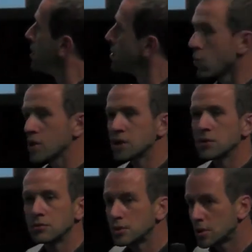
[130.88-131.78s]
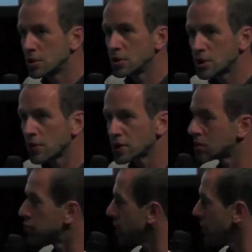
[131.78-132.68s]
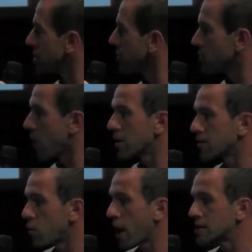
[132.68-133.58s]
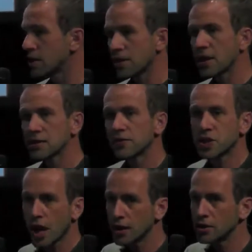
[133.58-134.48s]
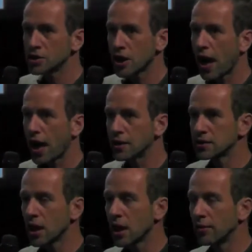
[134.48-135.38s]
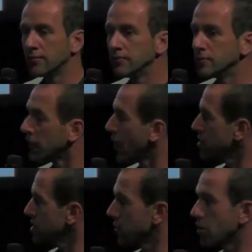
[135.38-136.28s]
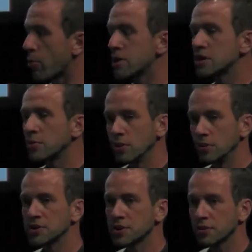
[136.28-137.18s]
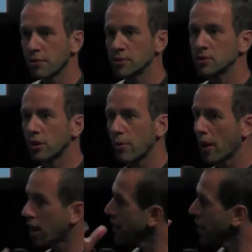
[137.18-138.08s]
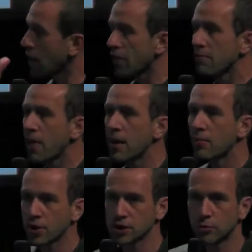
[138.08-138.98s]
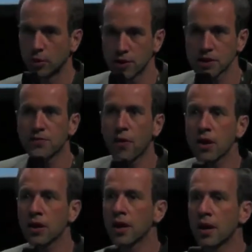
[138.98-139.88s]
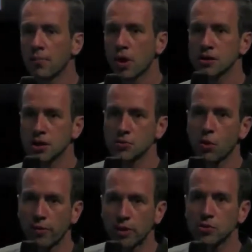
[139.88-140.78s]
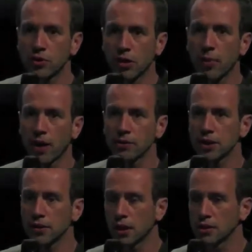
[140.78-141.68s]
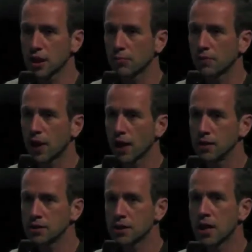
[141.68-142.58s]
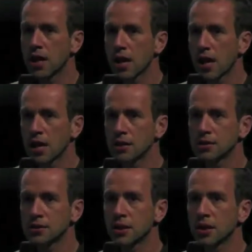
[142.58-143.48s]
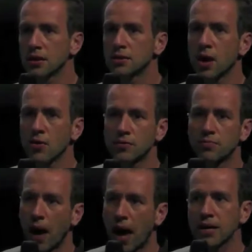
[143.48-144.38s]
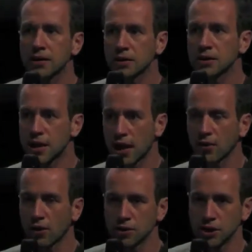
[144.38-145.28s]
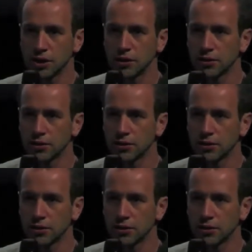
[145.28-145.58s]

so this is some of the ways that things have changed, and those are some of the principles through which we're talking about. I think another main principle, and this is very pertinent to what we've been talking about in the last couple of days, is don't pander to technology.